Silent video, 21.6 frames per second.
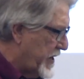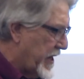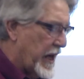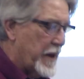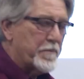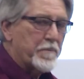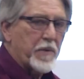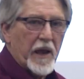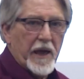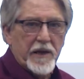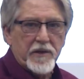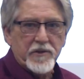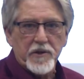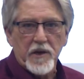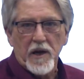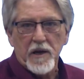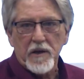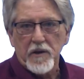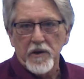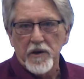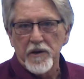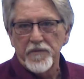Dead plant's
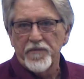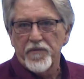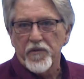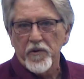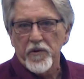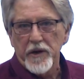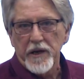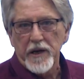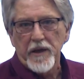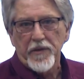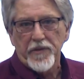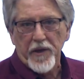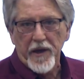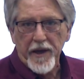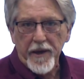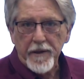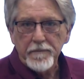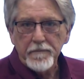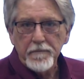not good for anything